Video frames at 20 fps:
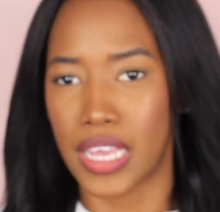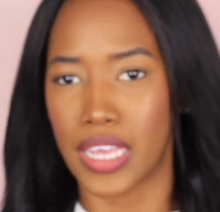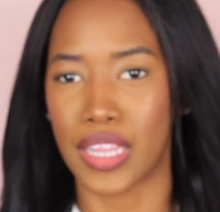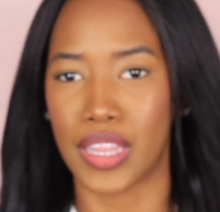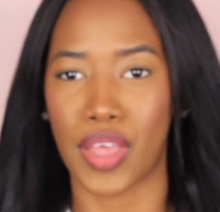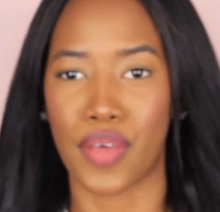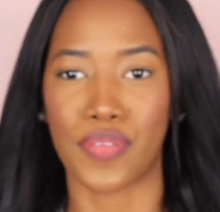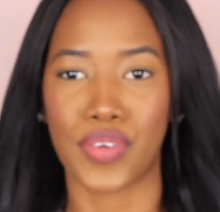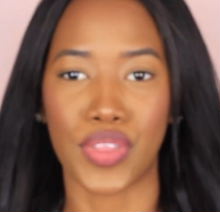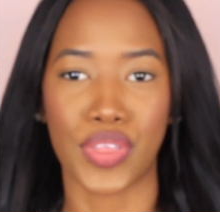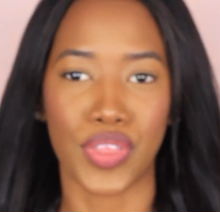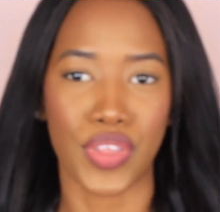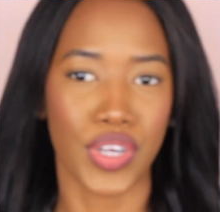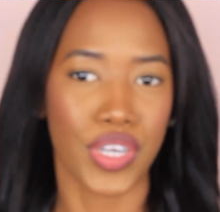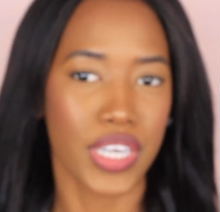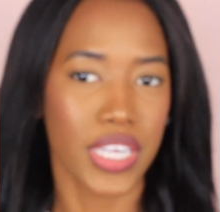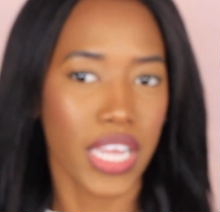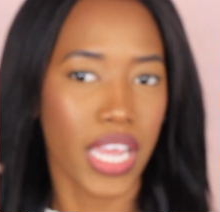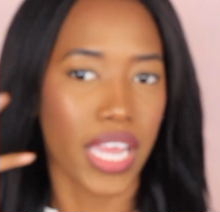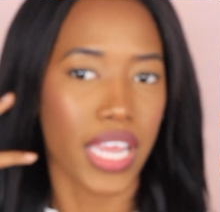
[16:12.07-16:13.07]

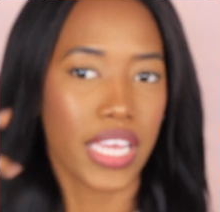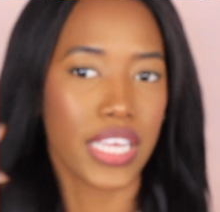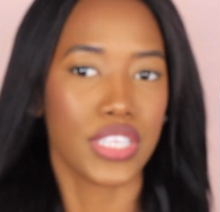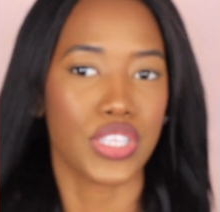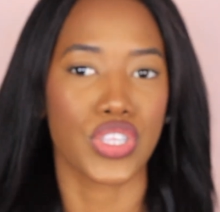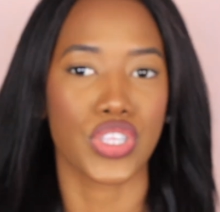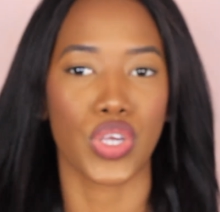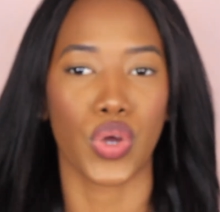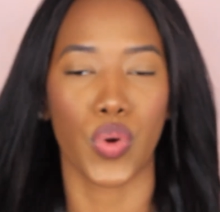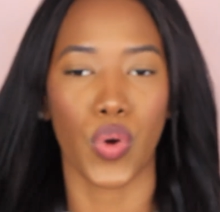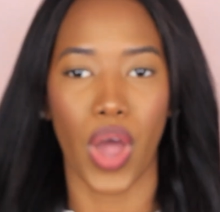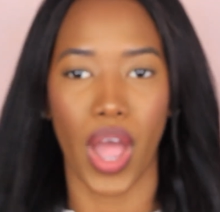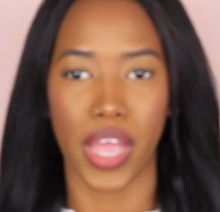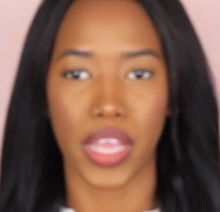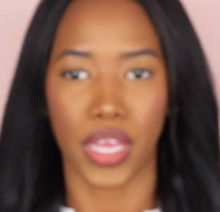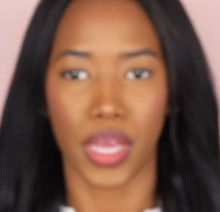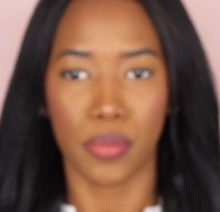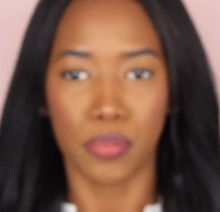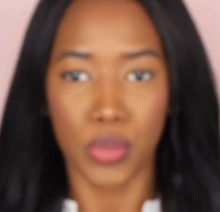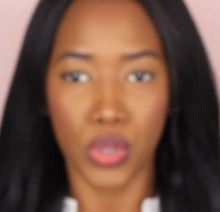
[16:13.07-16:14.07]
11:38. So
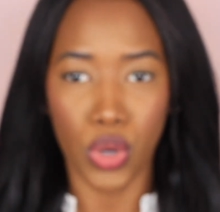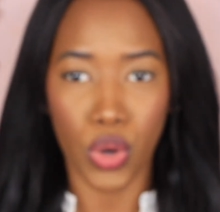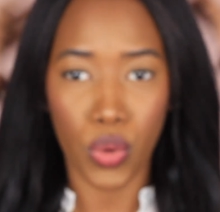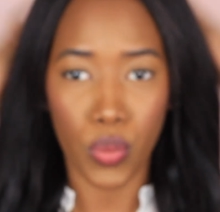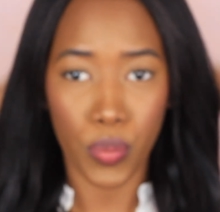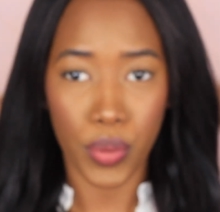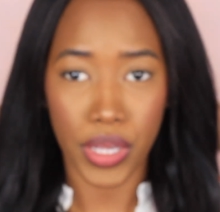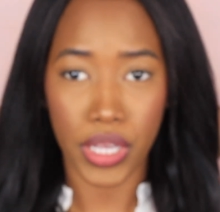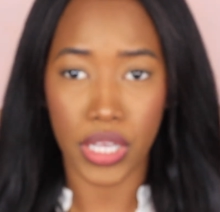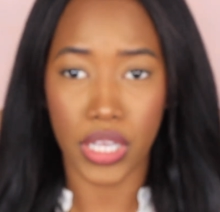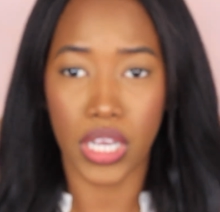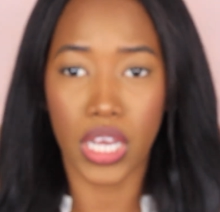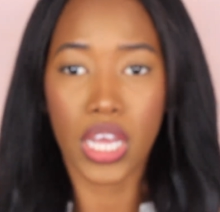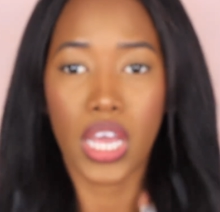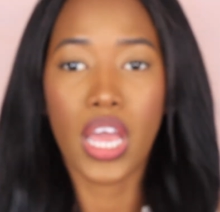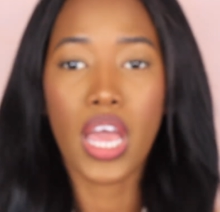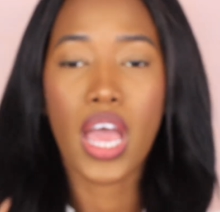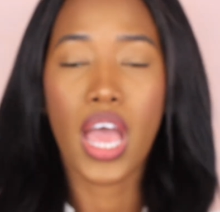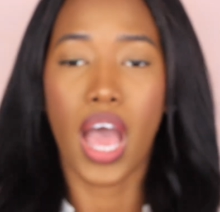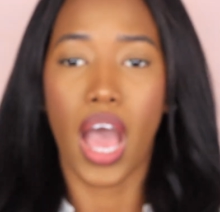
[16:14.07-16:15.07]
I am going
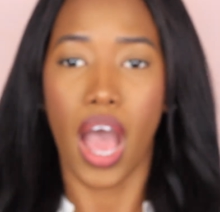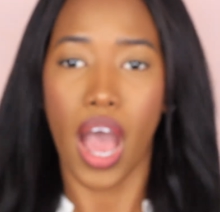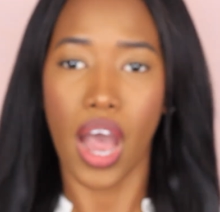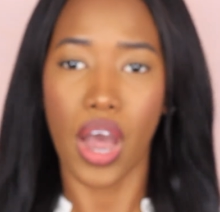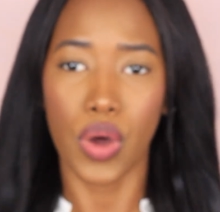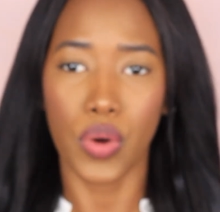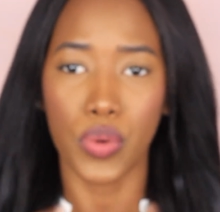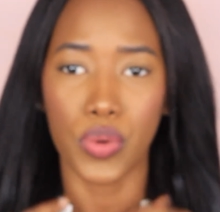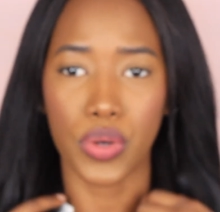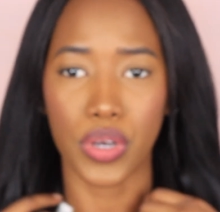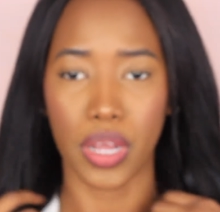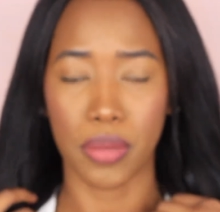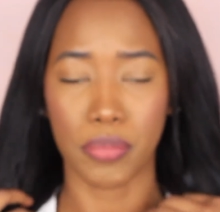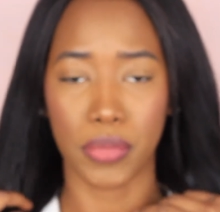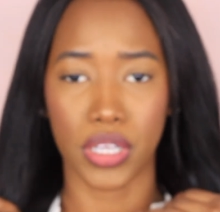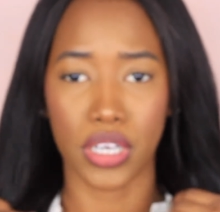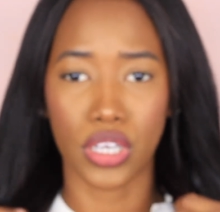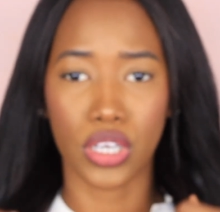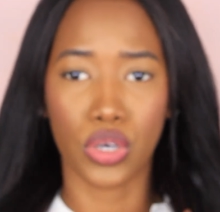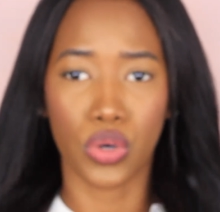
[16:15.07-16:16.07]
out. I'm
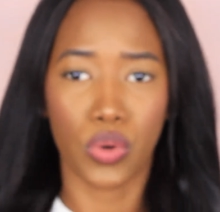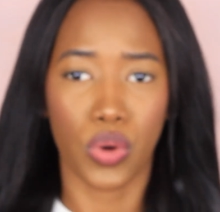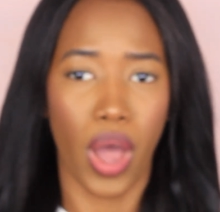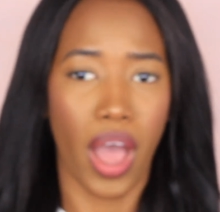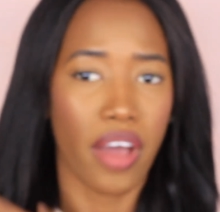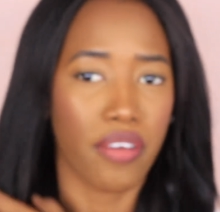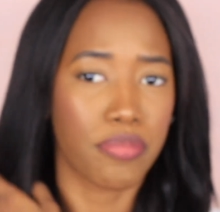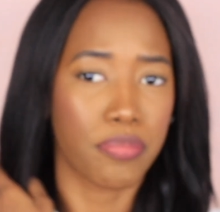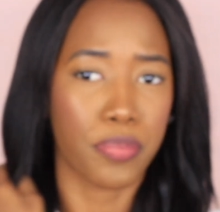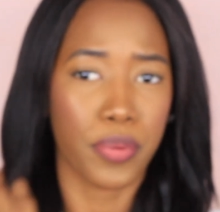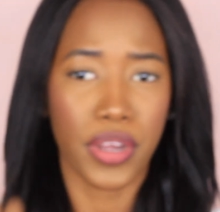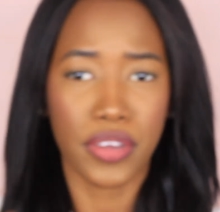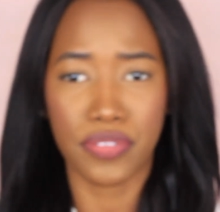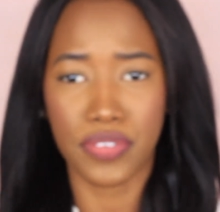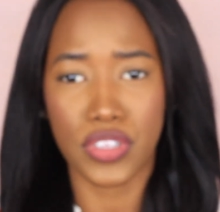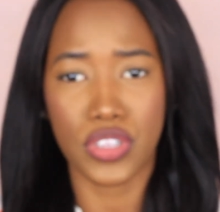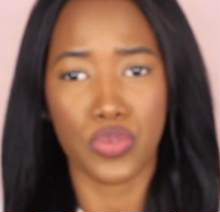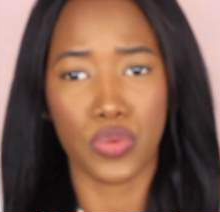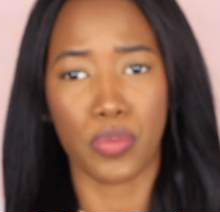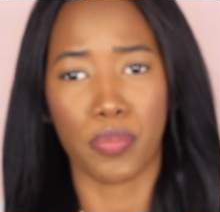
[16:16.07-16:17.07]
gonna go have
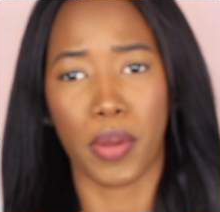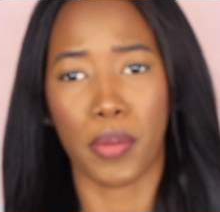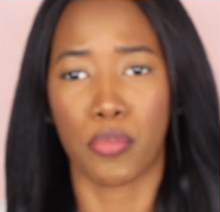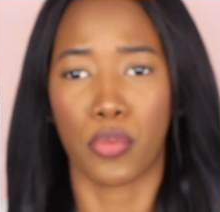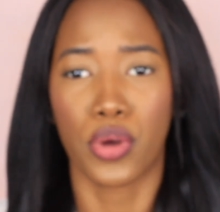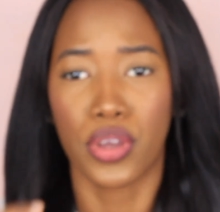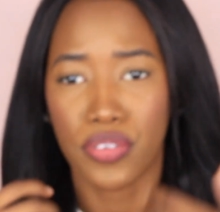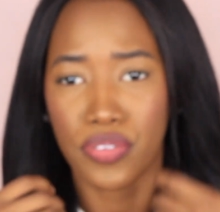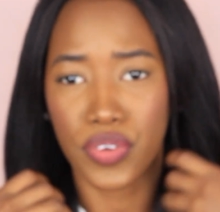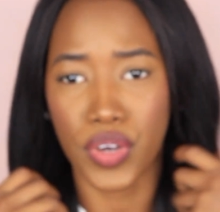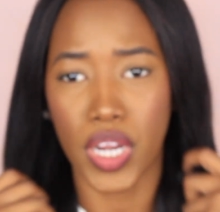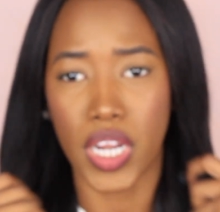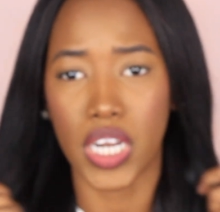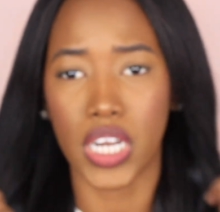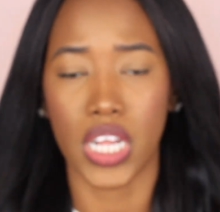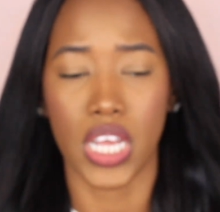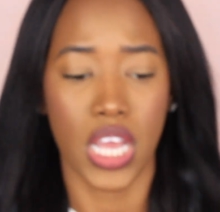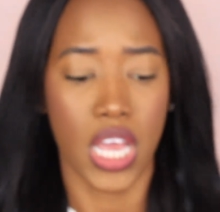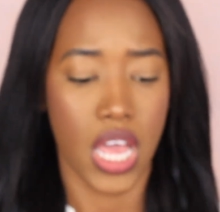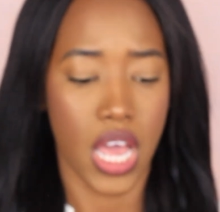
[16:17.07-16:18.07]
breakfast with my
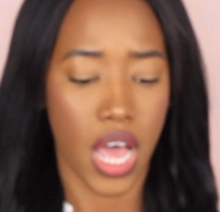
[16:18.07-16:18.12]
boyfriend.